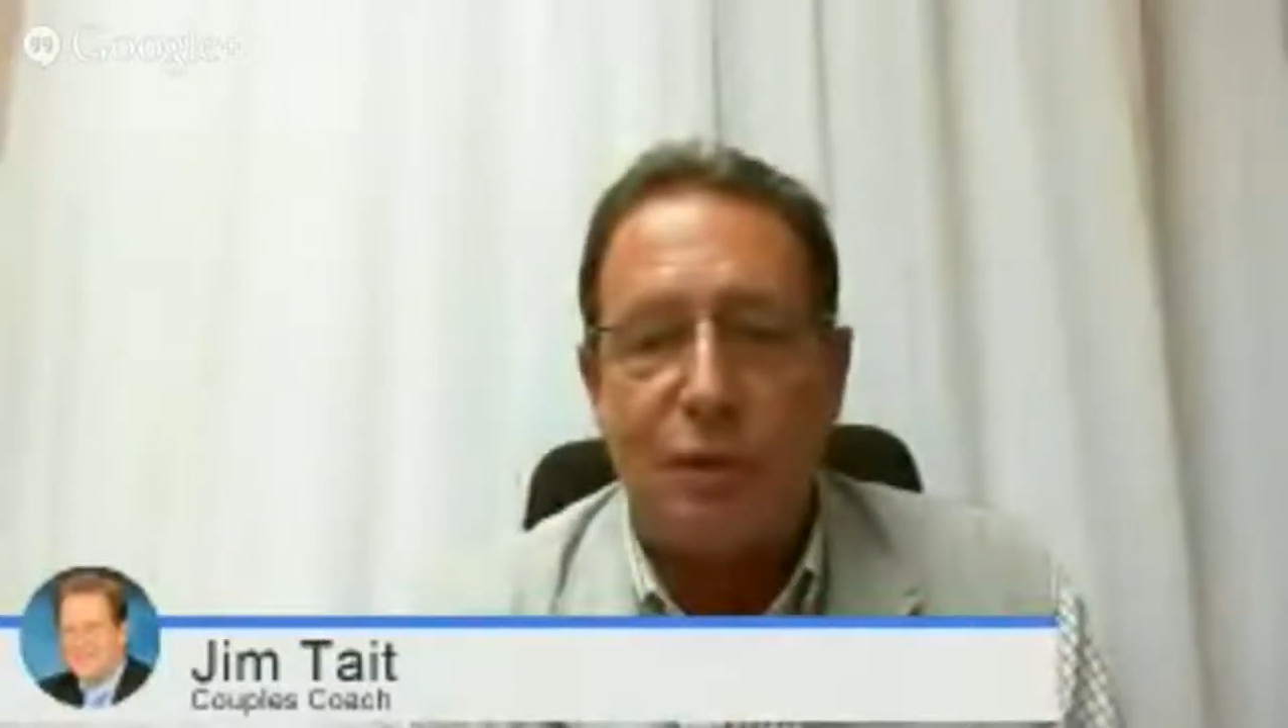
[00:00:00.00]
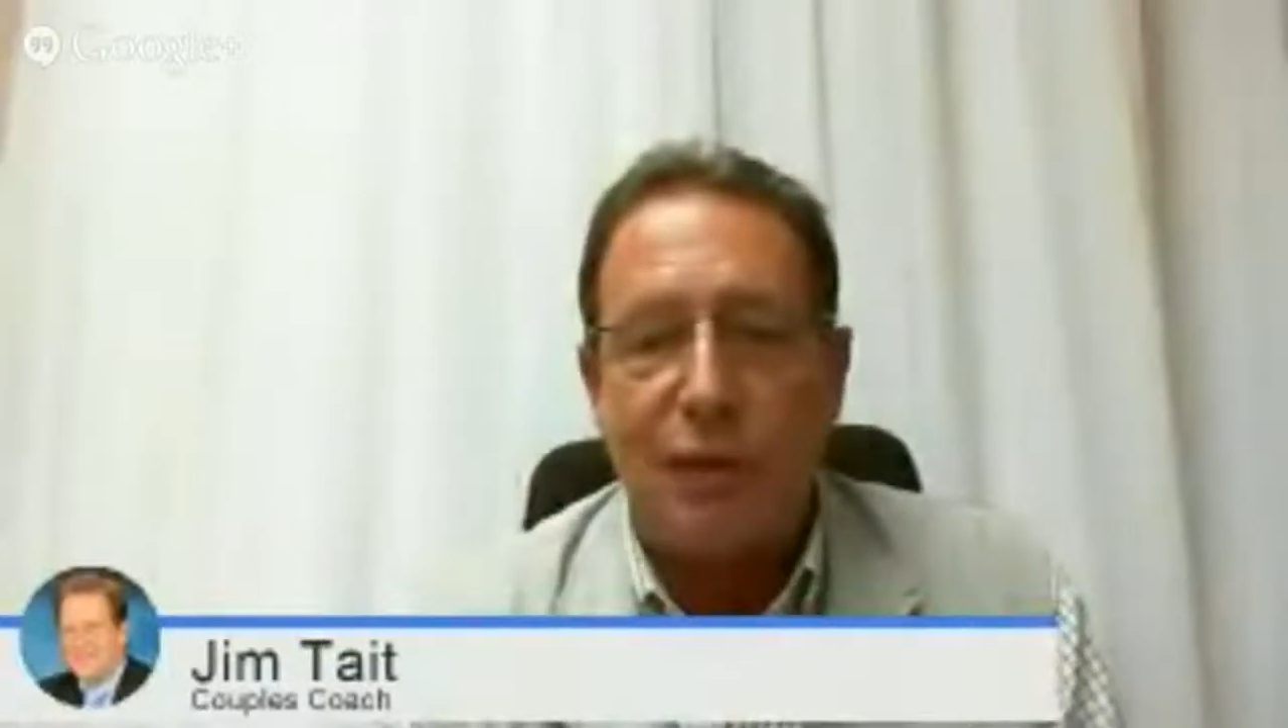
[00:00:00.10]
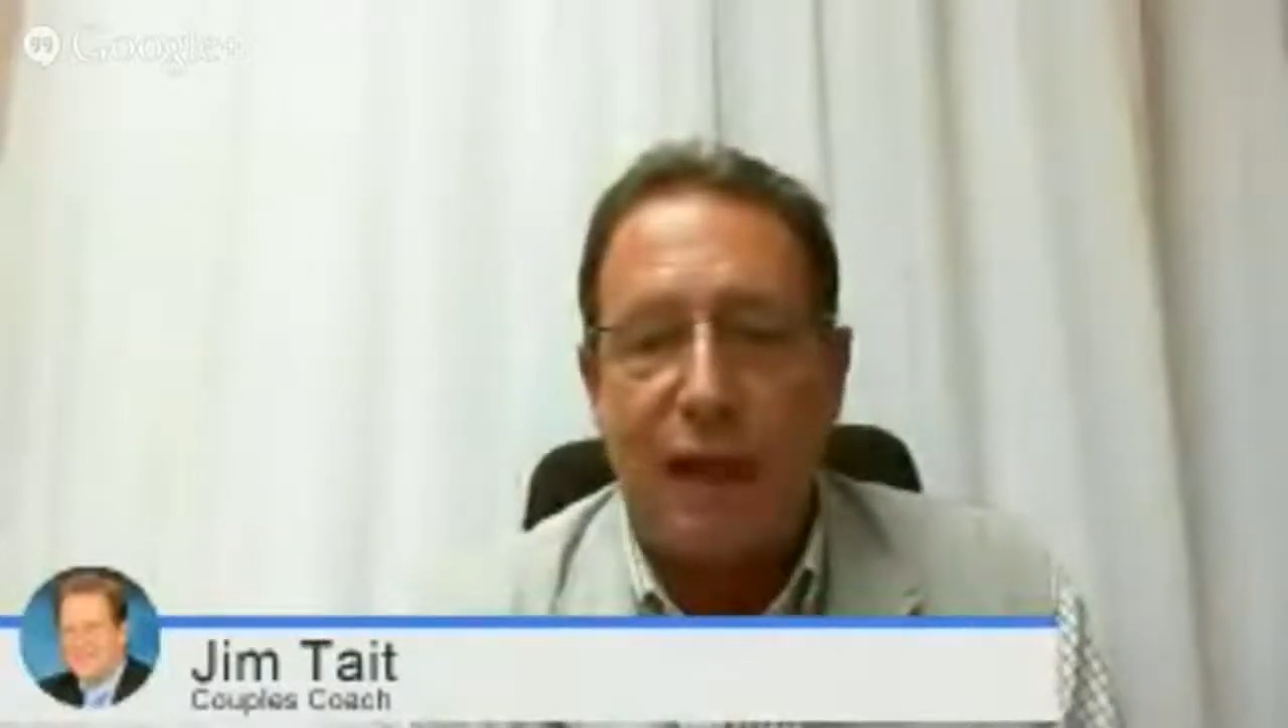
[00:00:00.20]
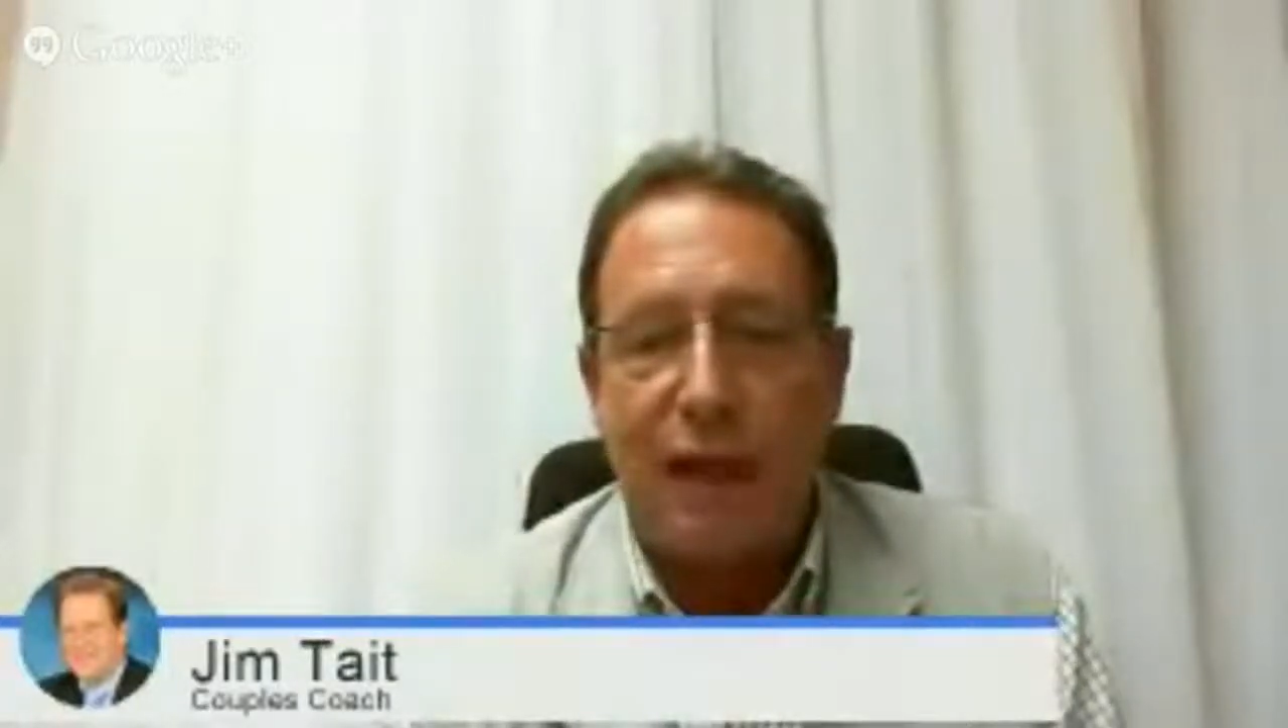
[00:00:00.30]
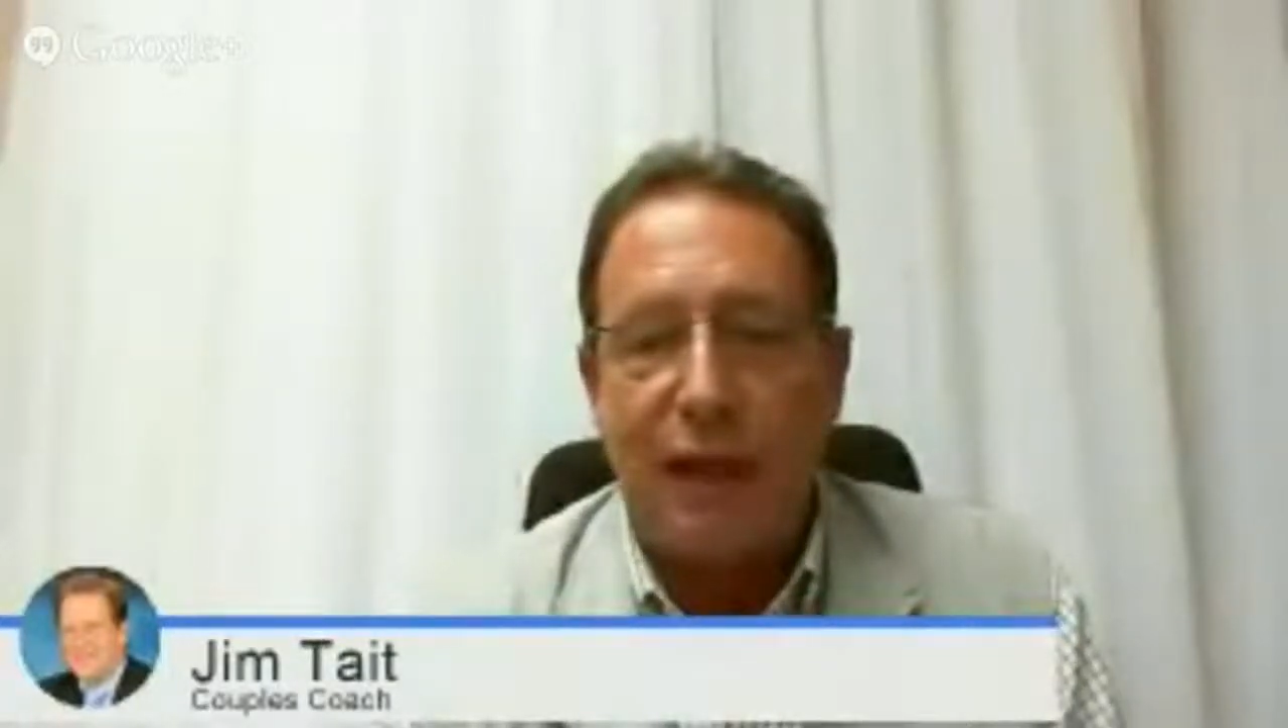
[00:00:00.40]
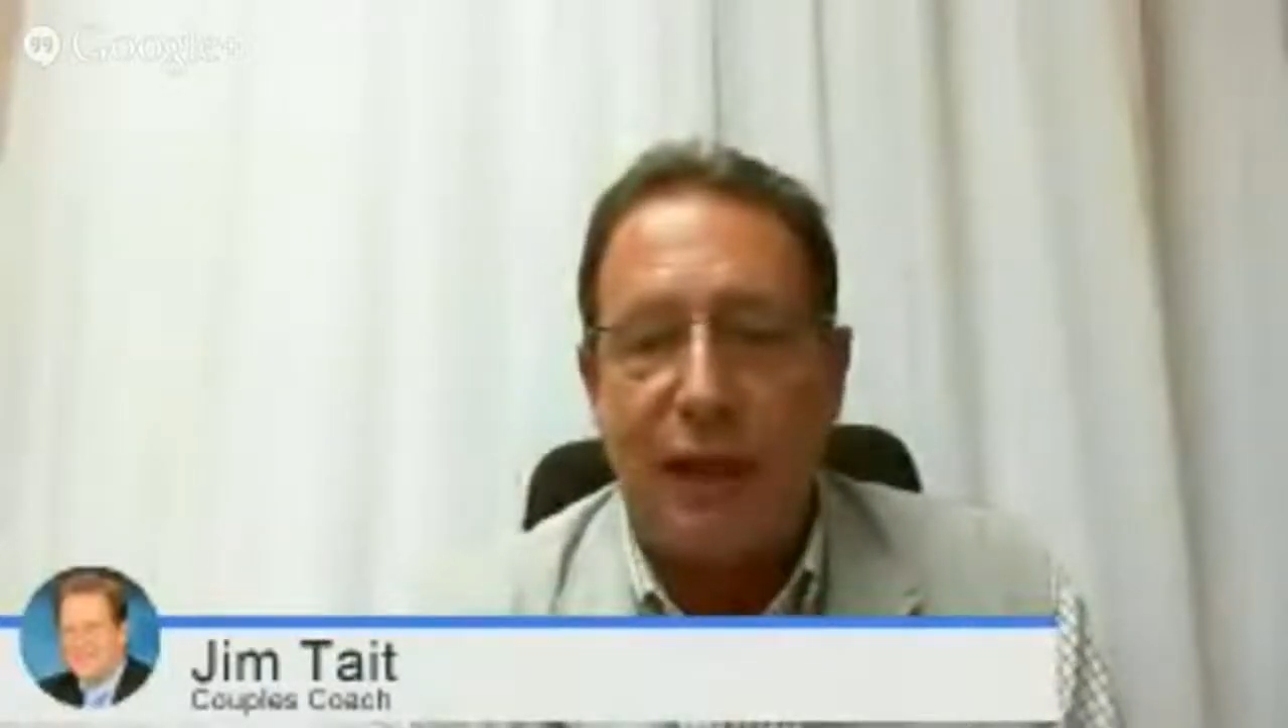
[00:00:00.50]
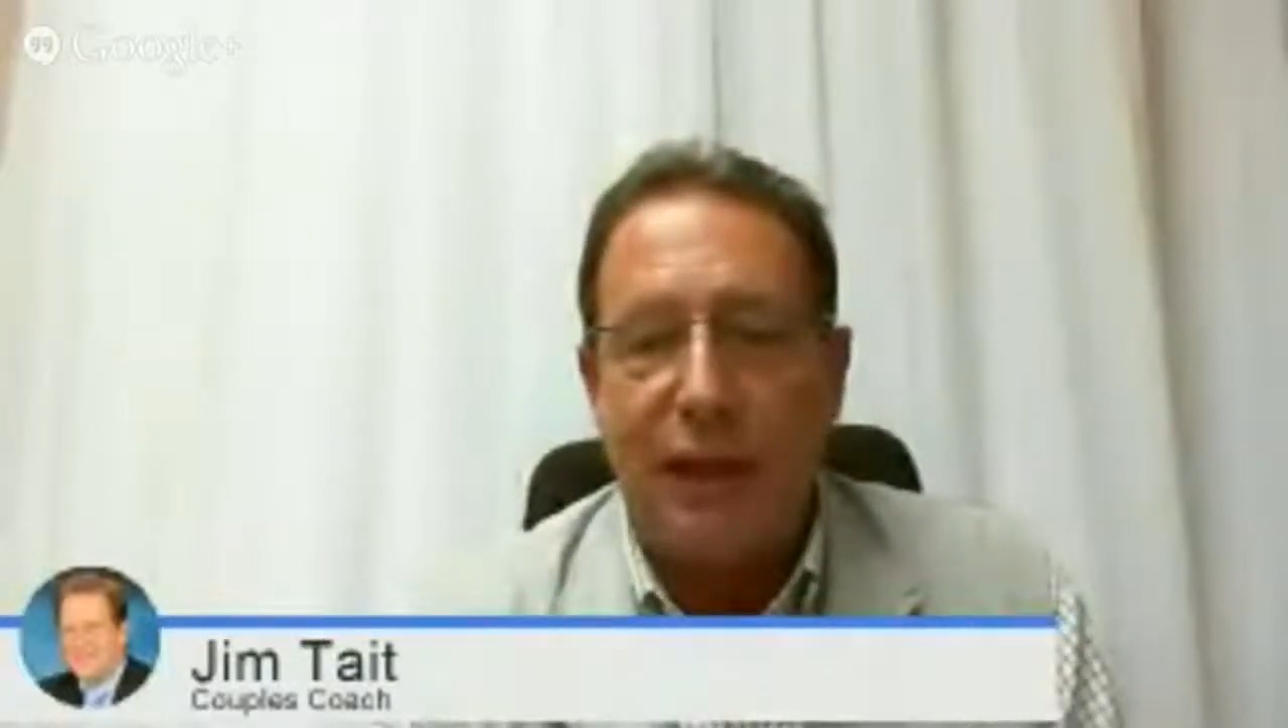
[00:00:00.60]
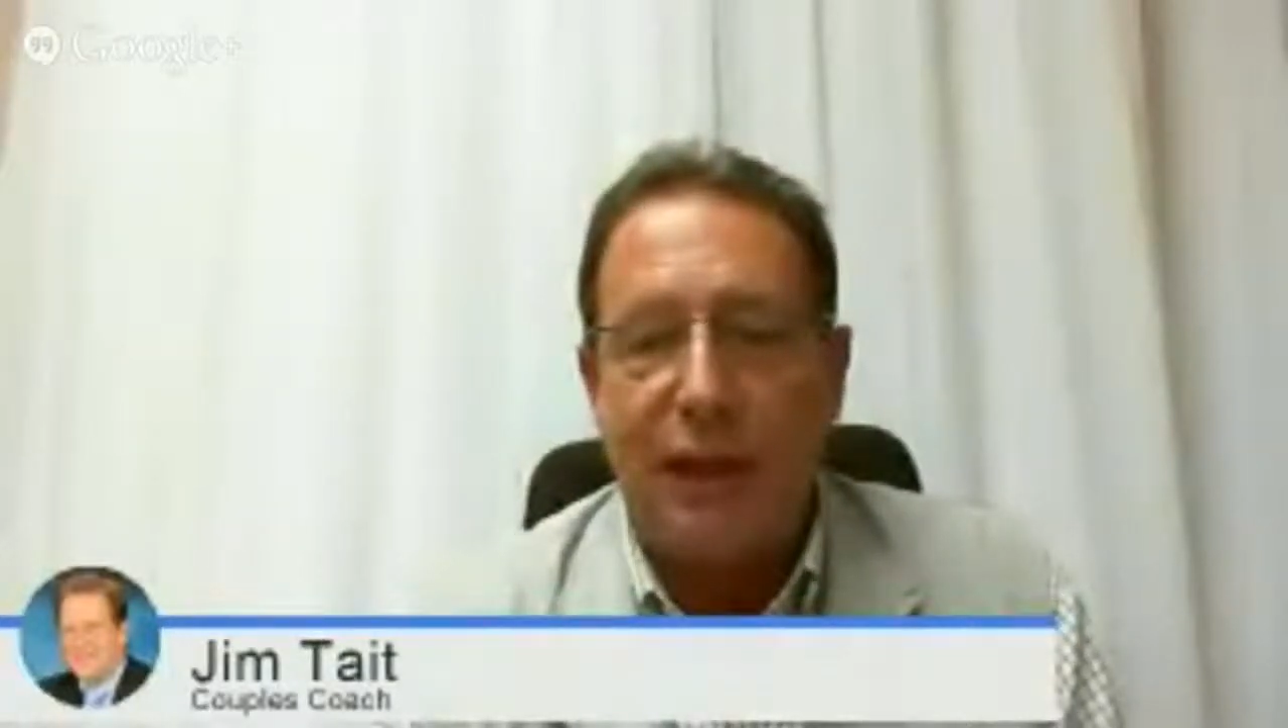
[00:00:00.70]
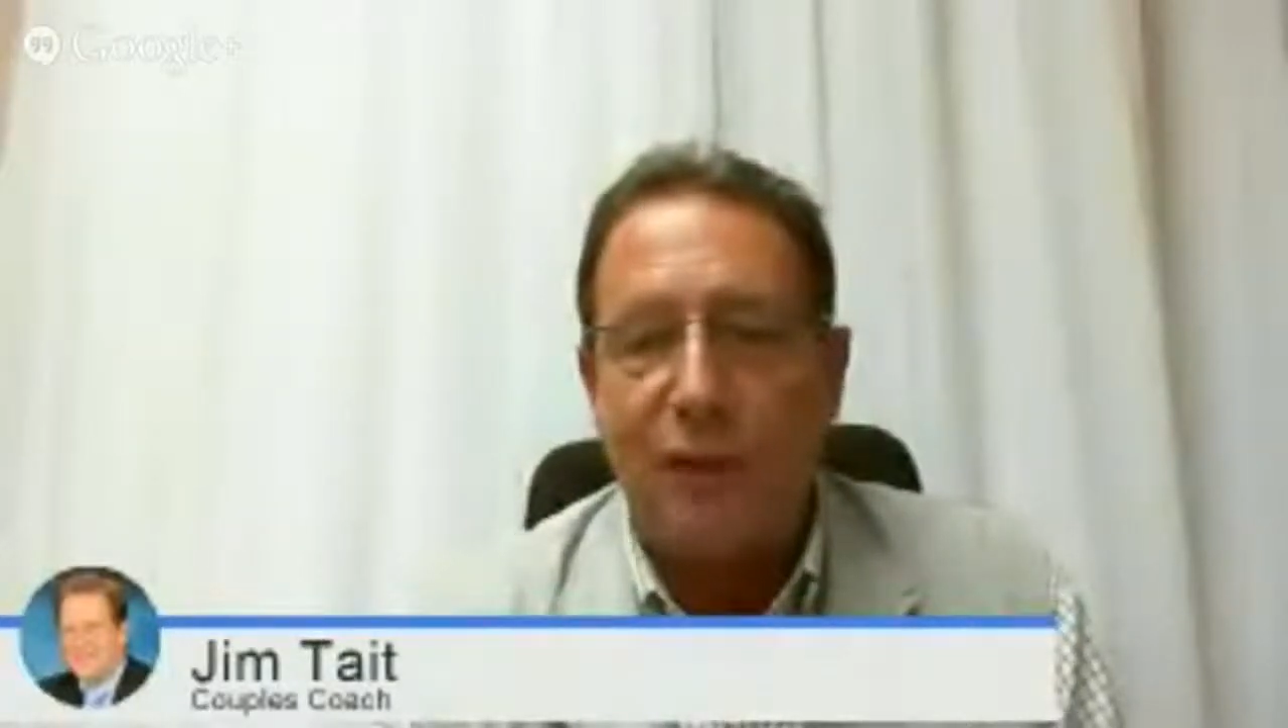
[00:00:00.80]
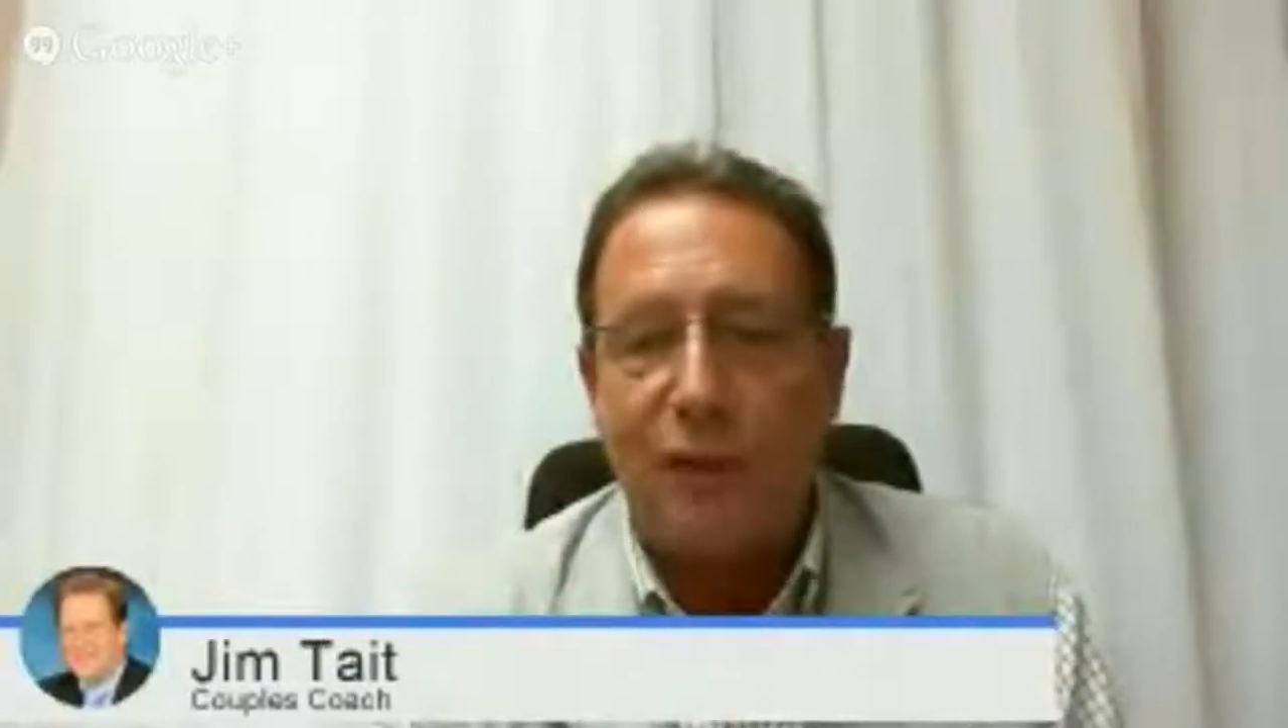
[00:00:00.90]
tools they
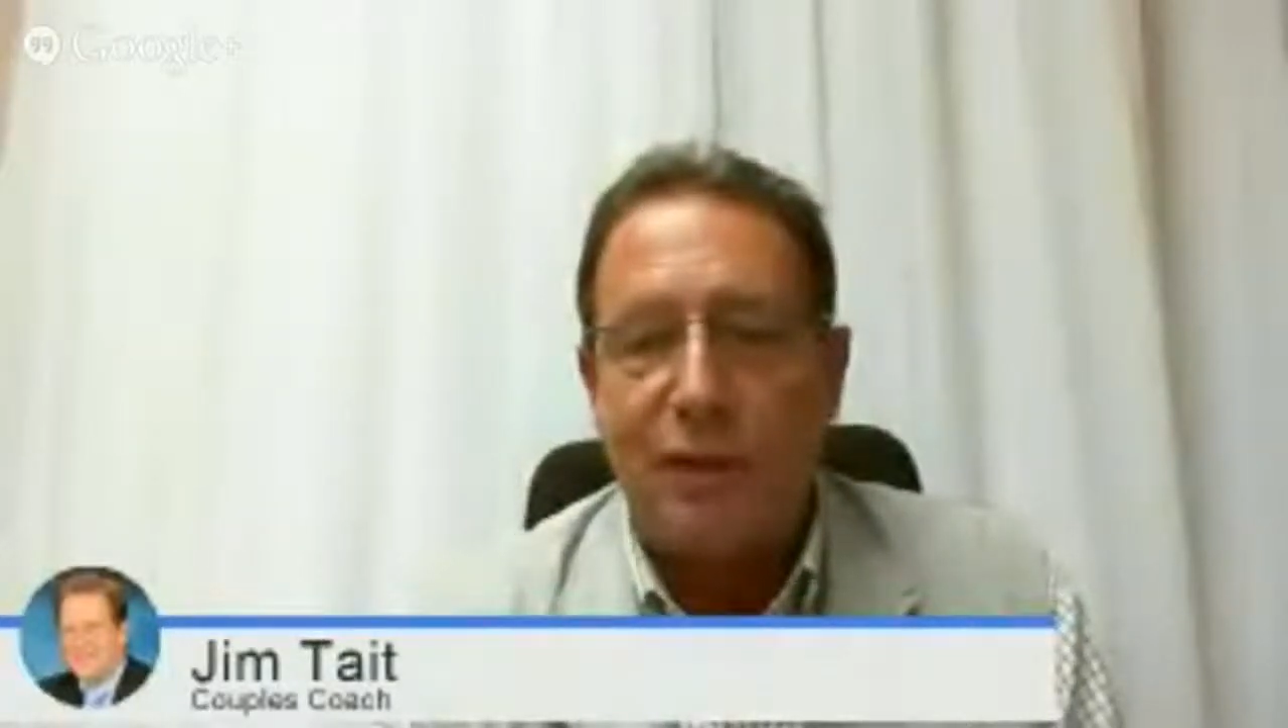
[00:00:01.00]
need